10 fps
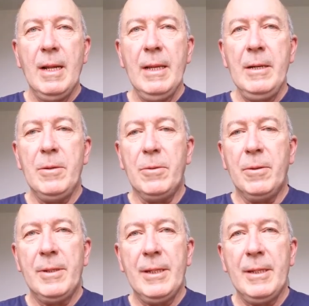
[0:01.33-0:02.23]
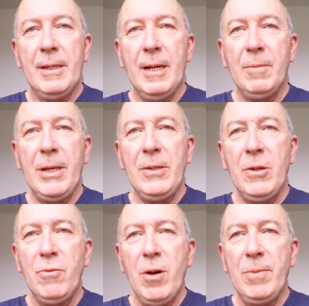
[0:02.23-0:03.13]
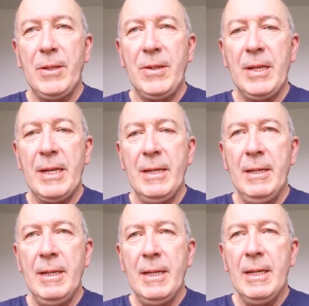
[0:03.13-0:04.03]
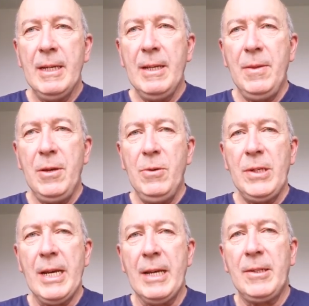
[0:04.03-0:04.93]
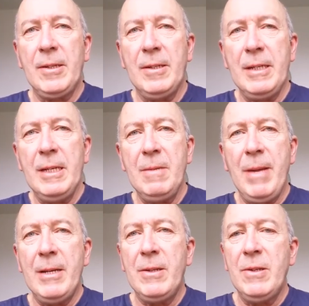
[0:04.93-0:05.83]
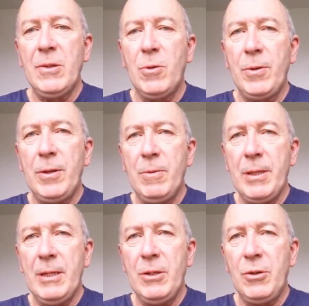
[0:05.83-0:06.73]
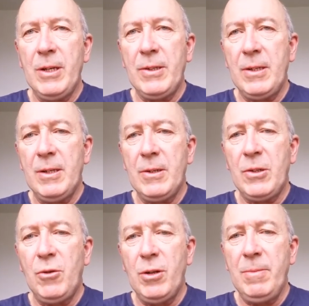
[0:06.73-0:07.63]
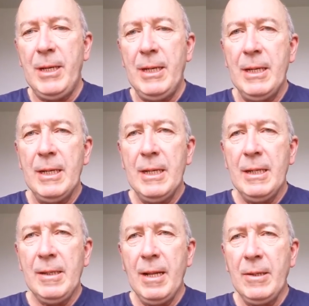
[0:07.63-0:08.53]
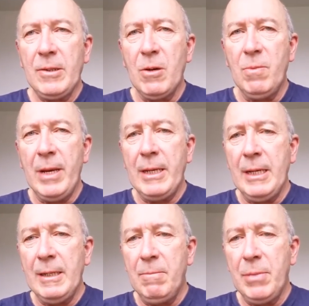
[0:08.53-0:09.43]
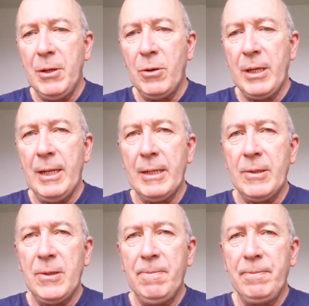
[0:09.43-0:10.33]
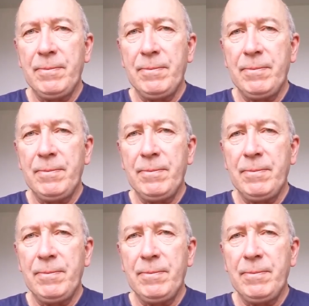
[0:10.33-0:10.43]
Hello, Alberto Roberts here, enthusiast and independent author with interests in astronomy, telescope making and binoculars.